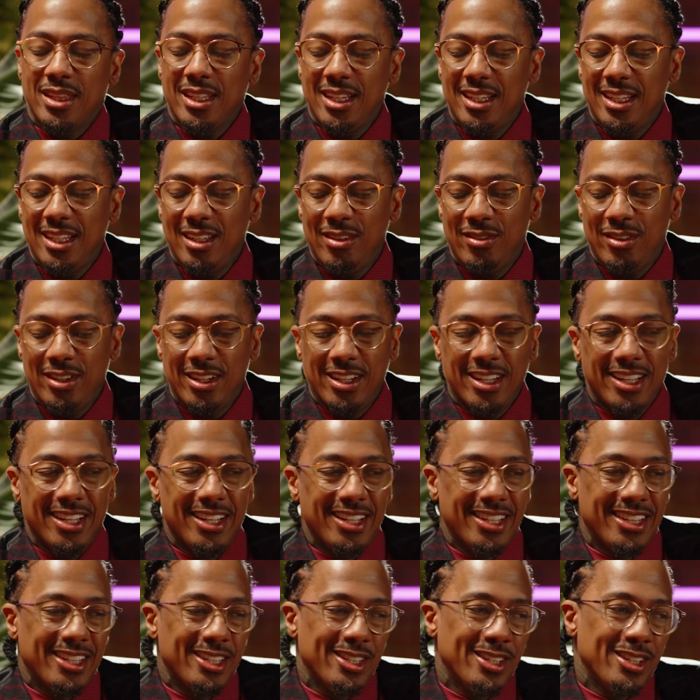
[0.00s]
then even
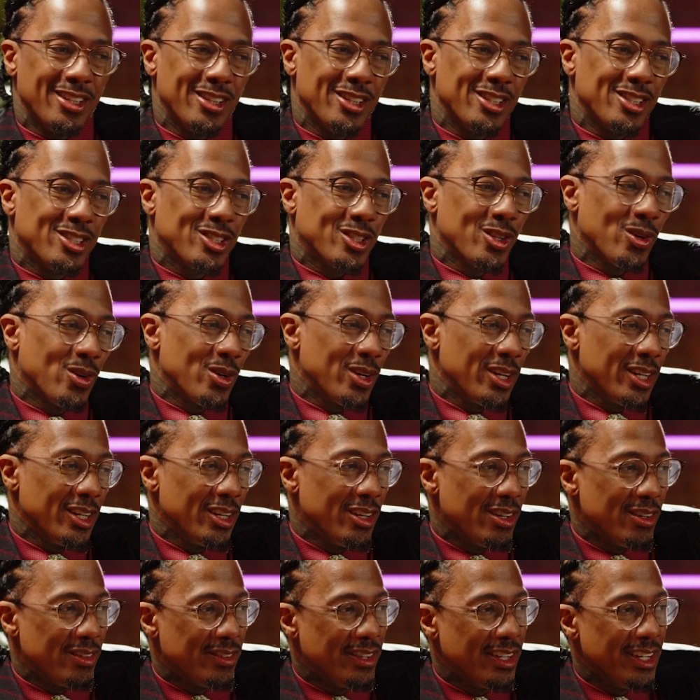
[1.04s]
the story
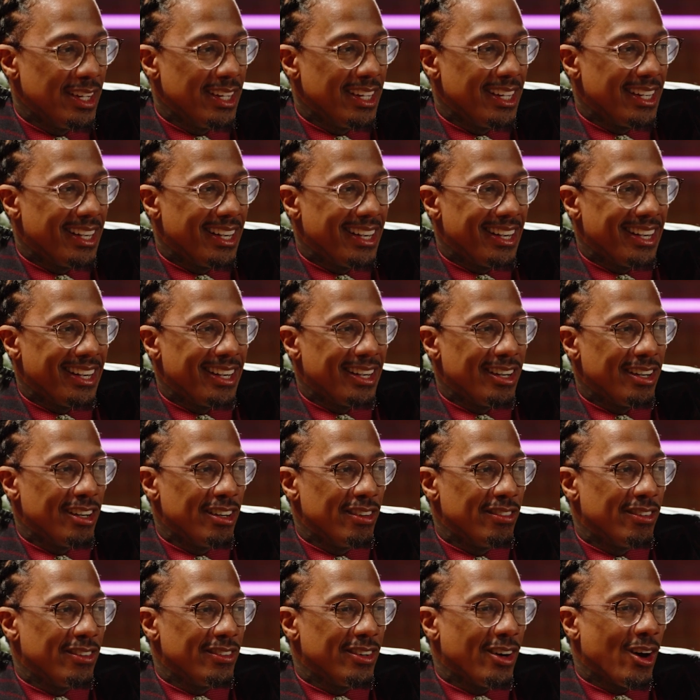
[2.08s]
of
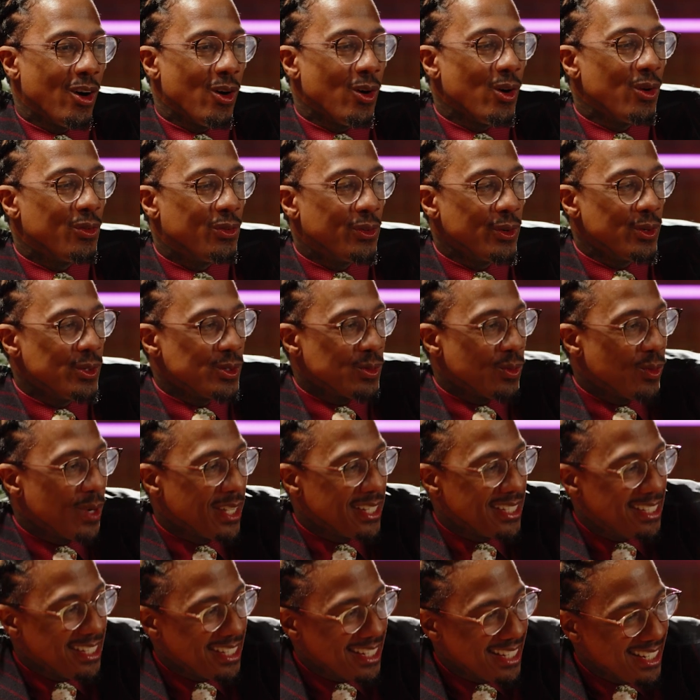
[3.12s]
Whole Foods
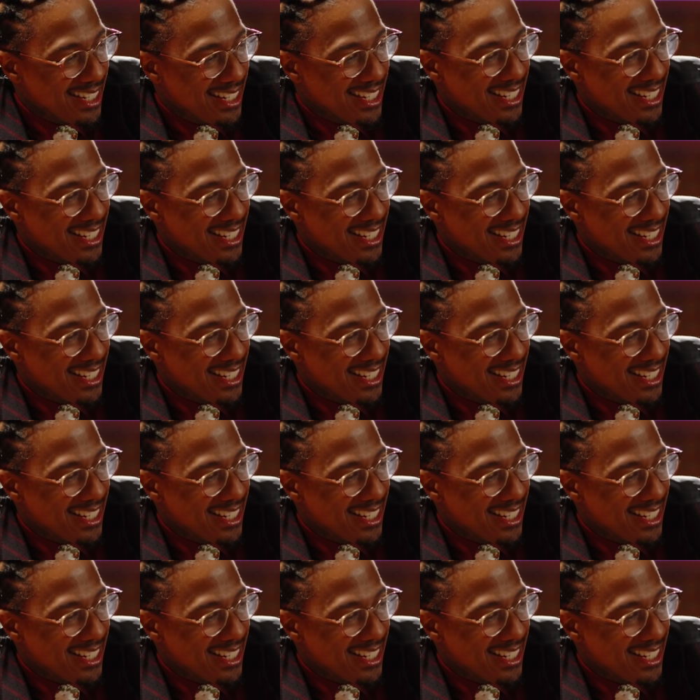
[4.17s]
Wendy.